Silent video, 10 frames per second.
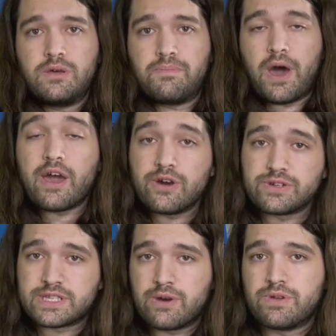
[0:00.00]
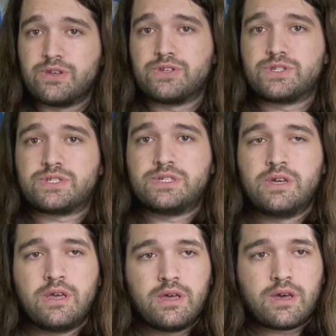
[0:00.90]
BIOS that we used
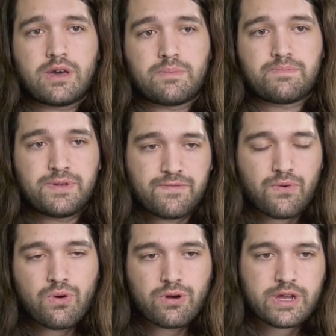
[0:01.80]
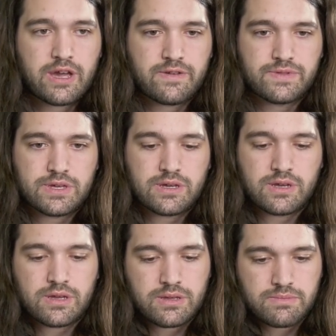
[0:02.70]
uh, before kind of
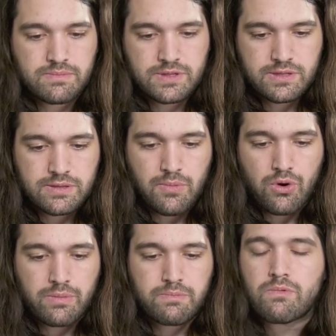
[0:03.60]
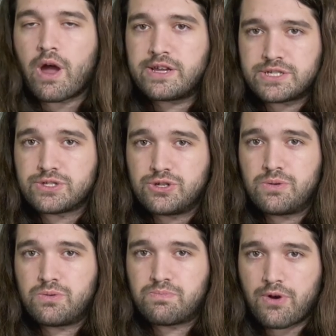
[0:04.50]
the, the more Ryzen
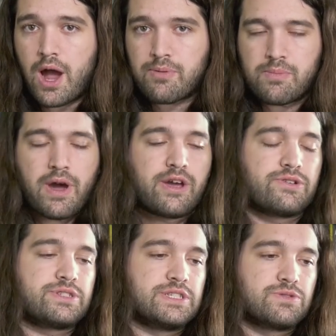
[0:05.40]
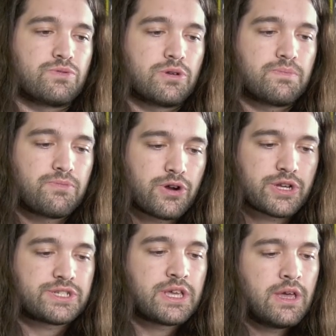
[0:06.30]
two proper BIOSes were
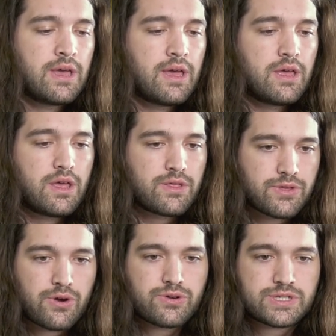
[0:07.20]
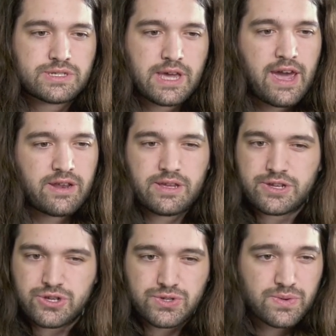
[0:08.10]
pushed, those had
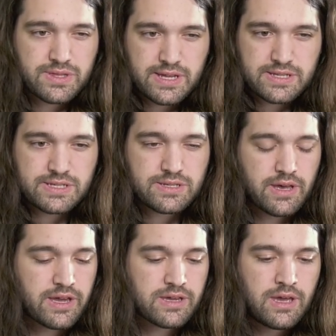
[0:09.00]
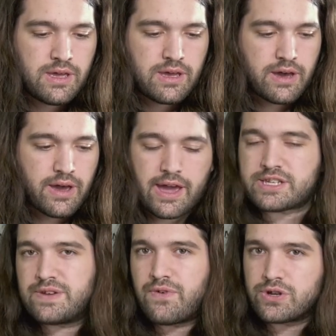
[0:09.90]
issues with things like uh,
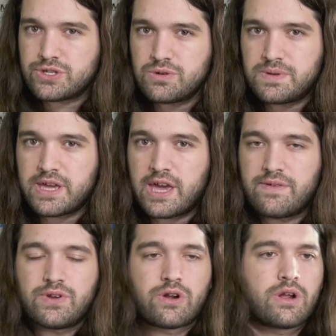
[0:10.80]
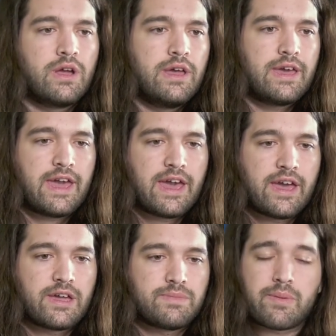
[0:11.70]
X F R two behavior
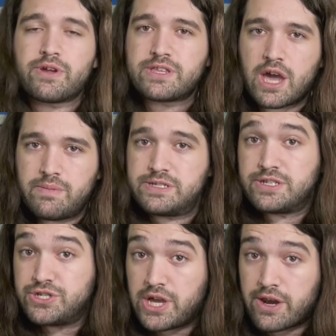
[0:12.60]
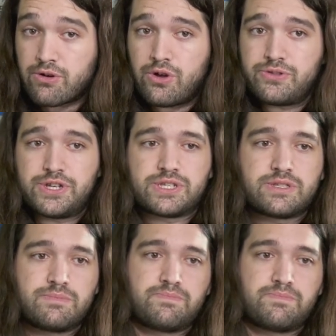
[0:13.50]
and memory timings in general, just